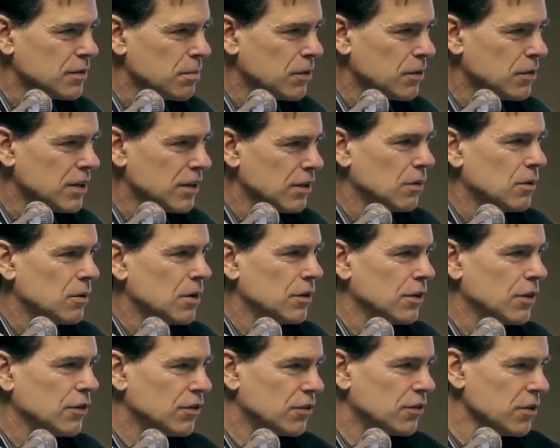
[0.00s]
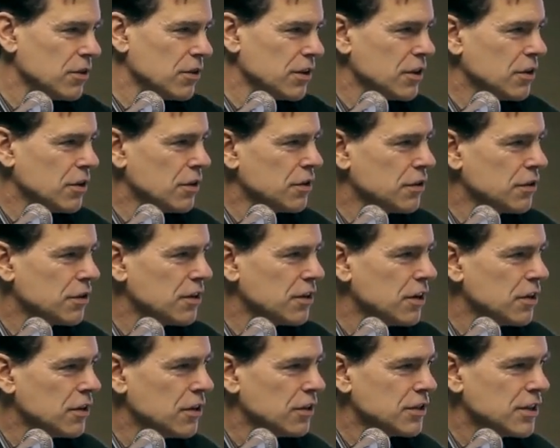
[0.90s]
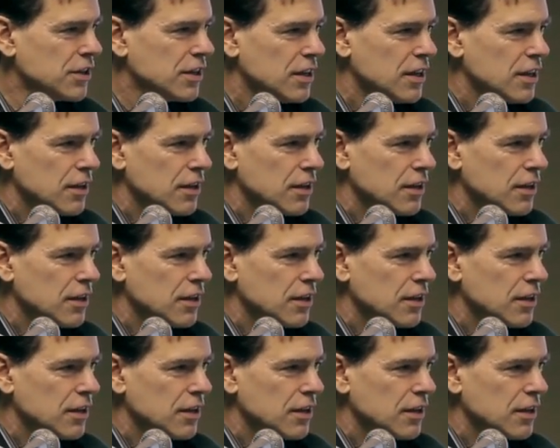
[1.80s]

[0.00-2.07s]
point. Oh, well, it's 30 Earth years.